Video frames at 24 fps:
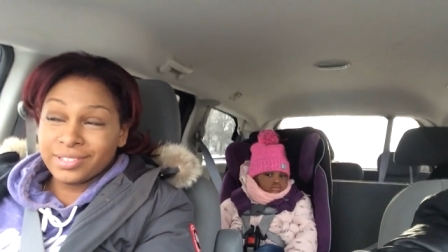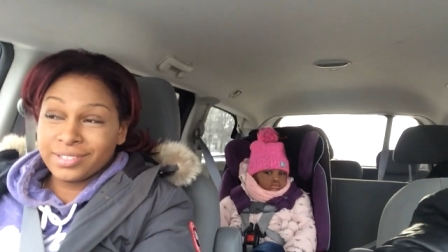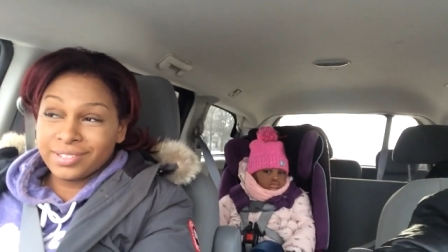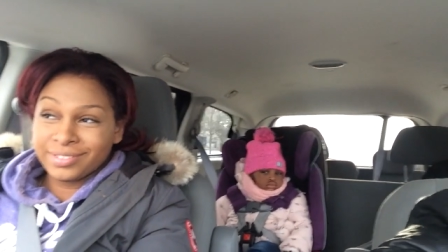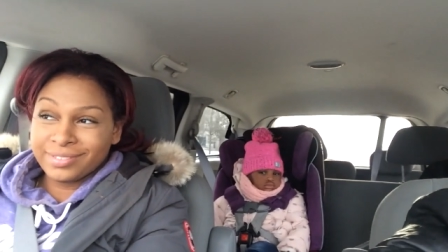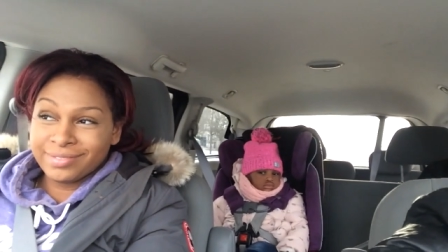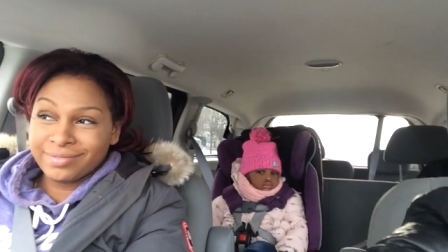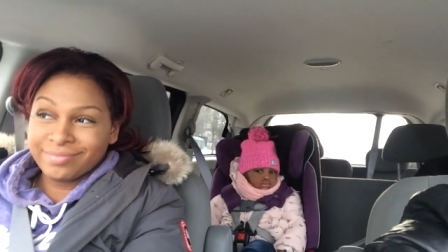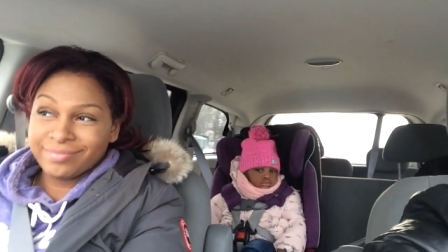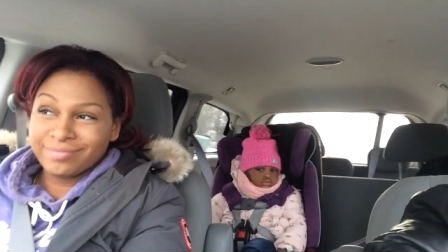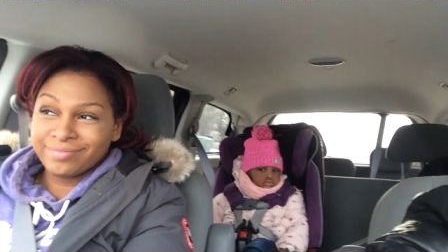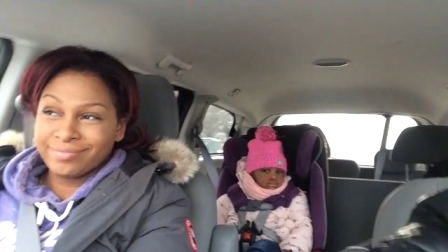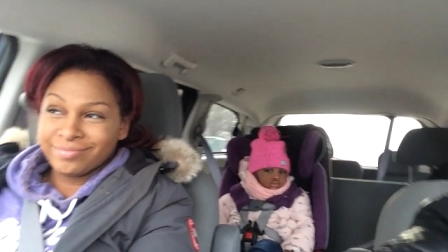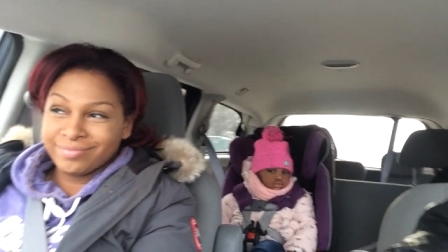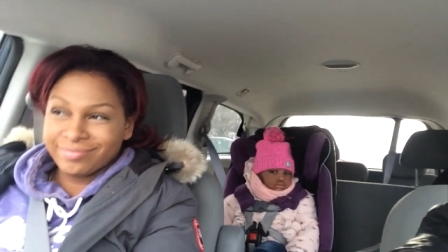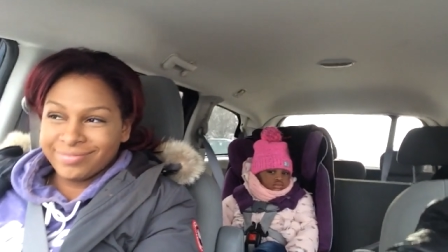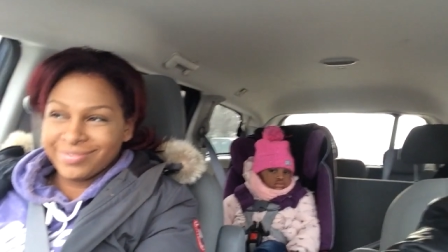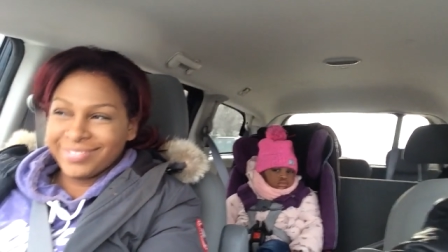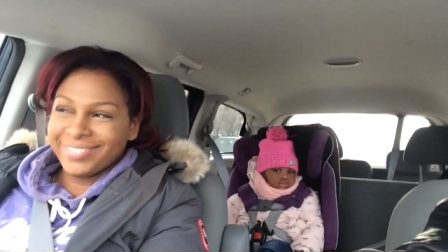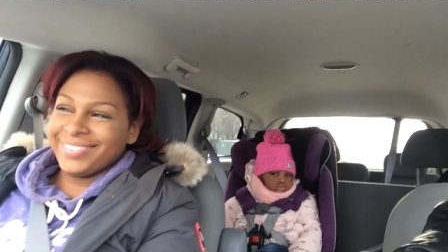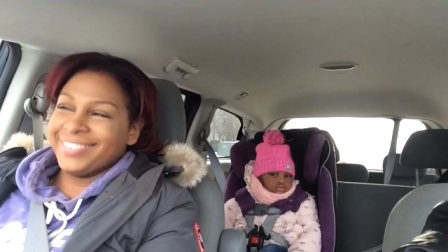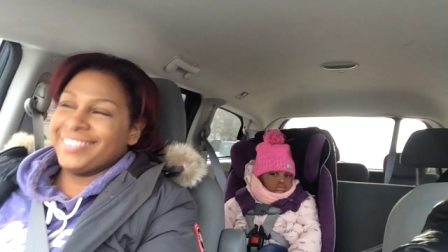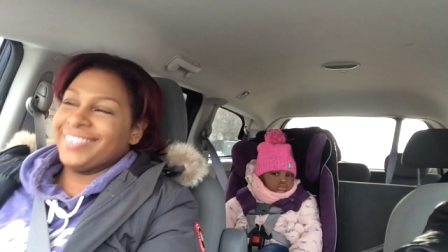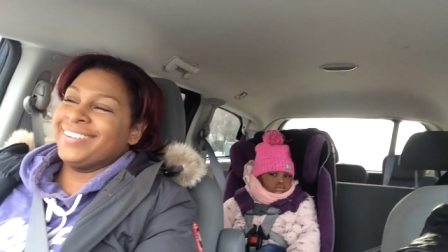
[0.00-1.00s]
Exactly.
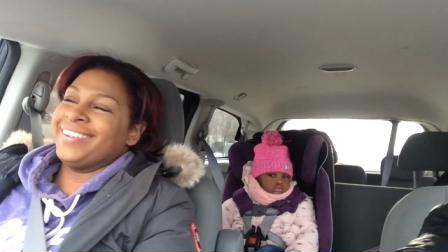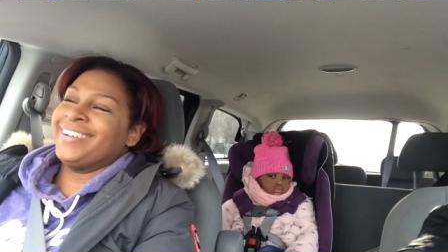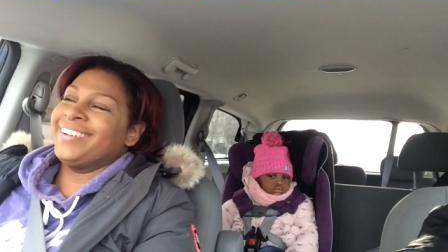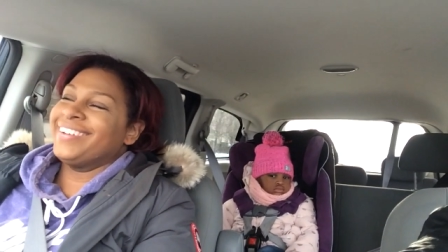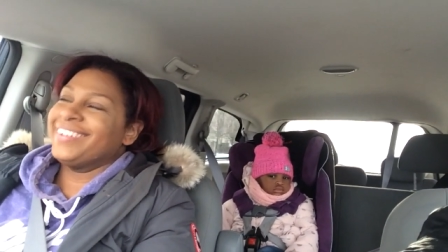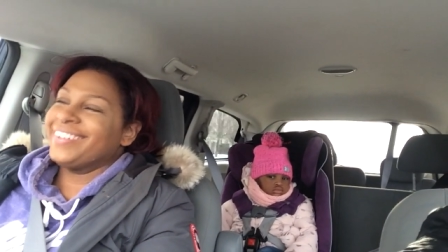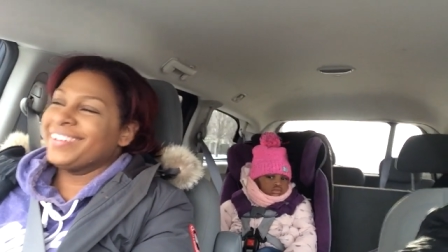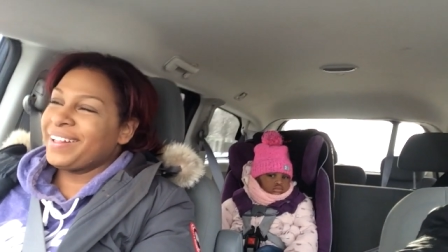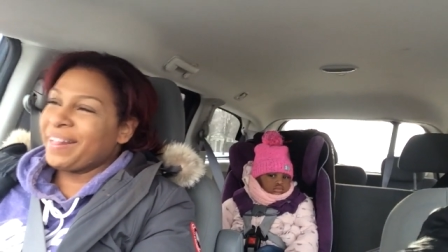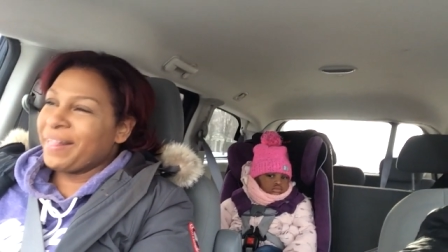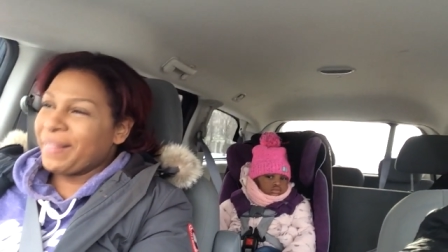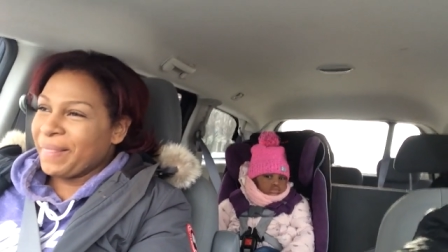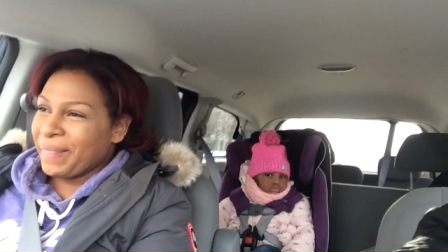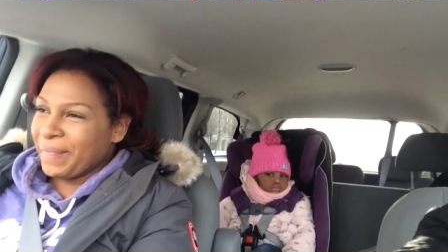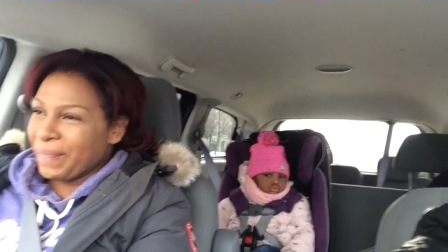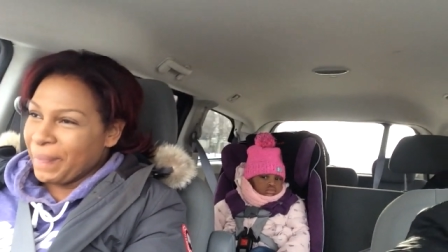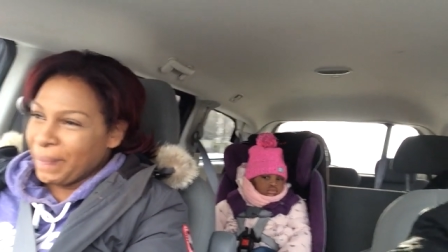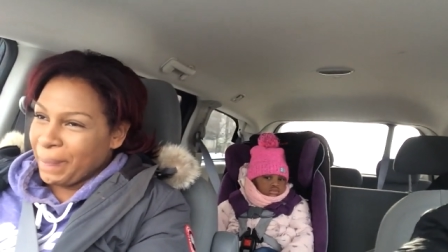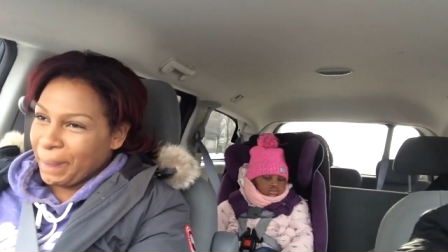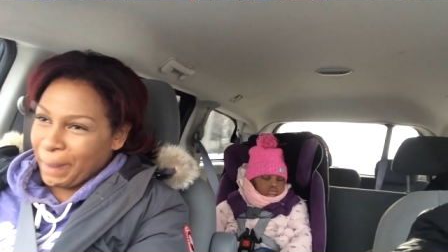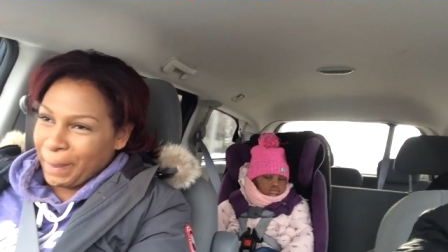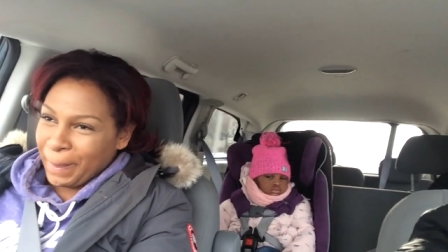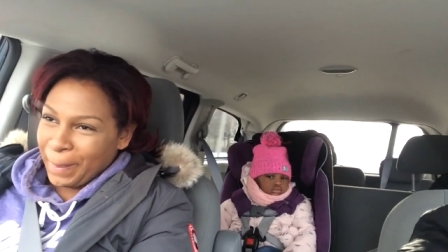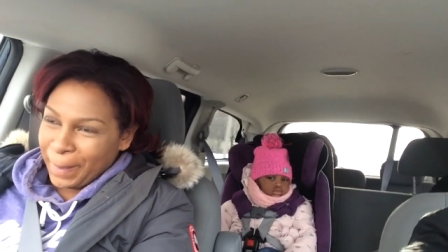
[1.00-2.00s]
There's nothing you can
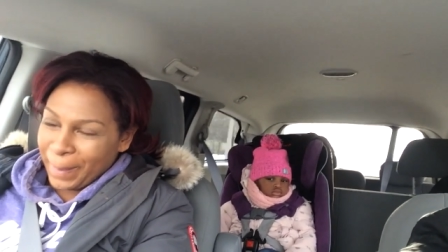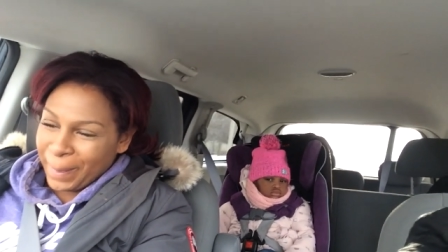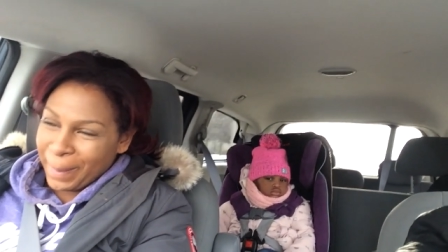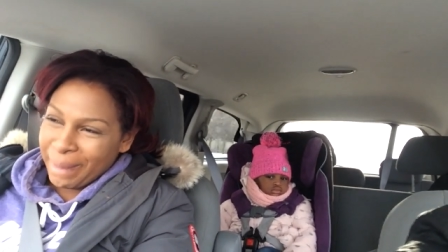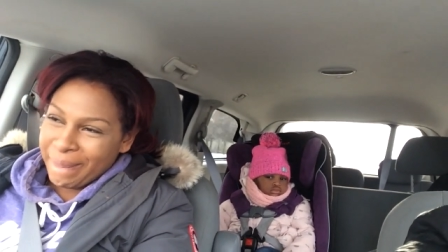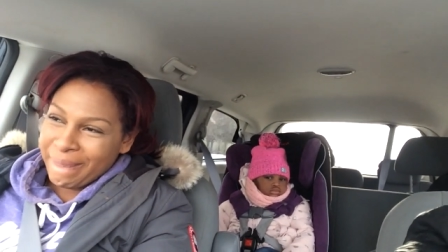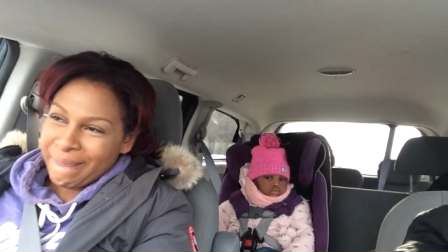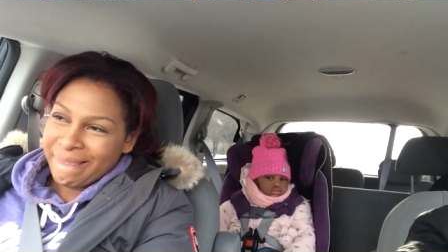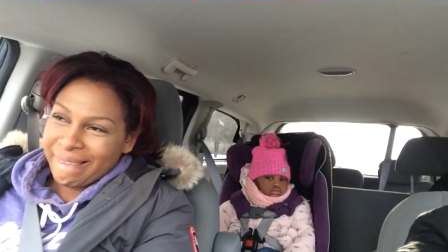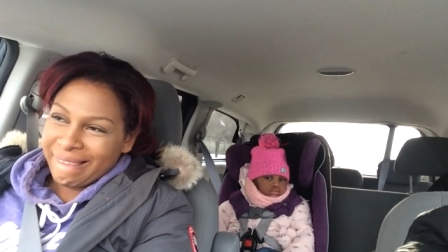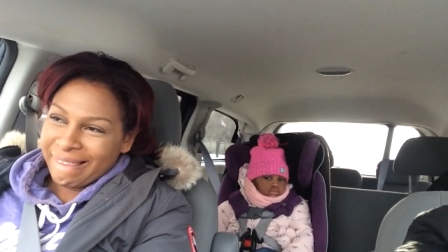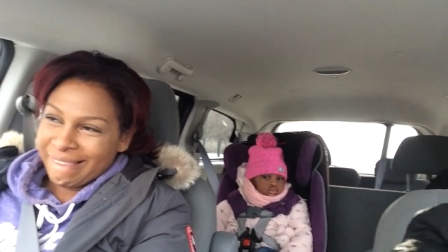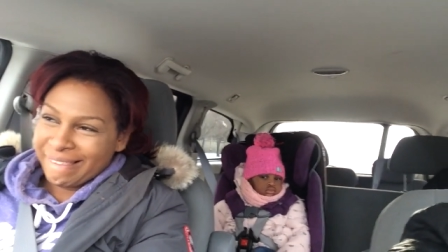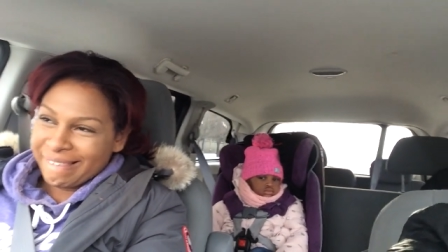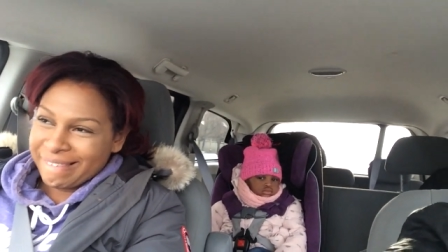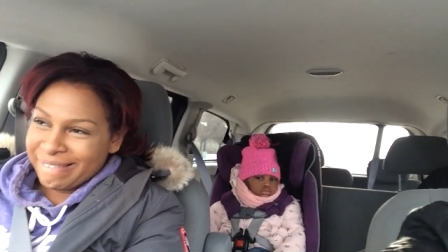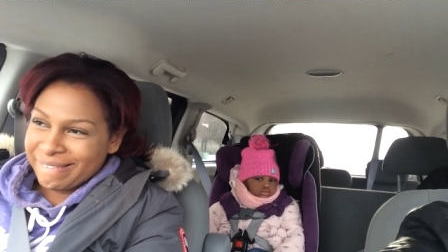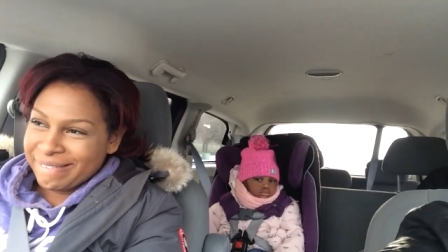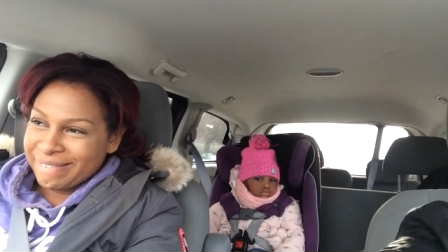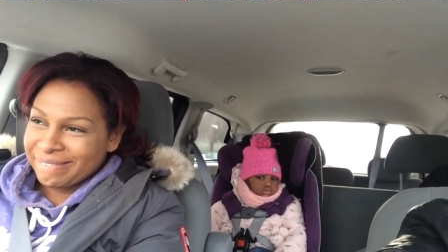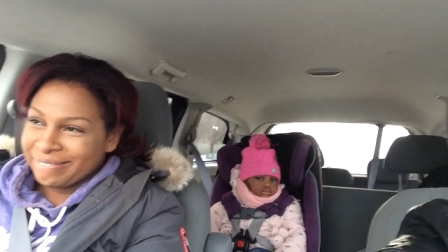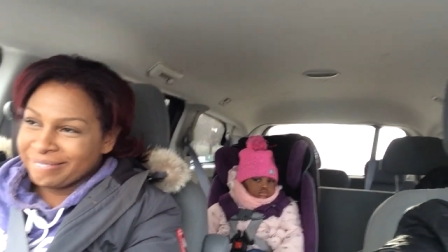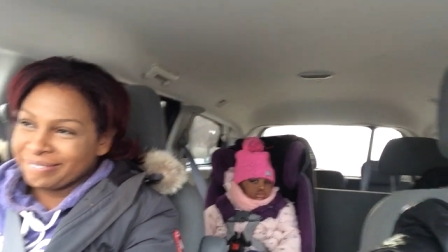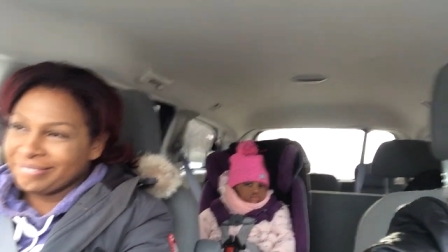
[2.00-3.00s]
get me
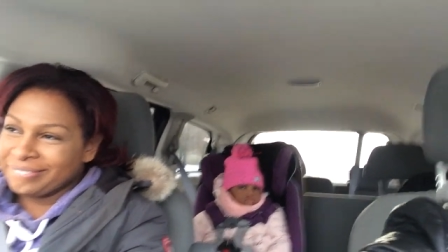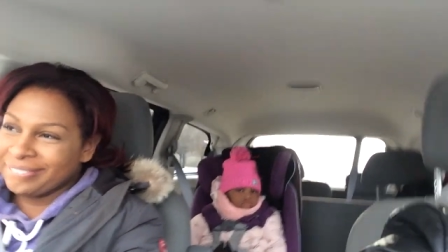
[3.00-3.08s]
happiness is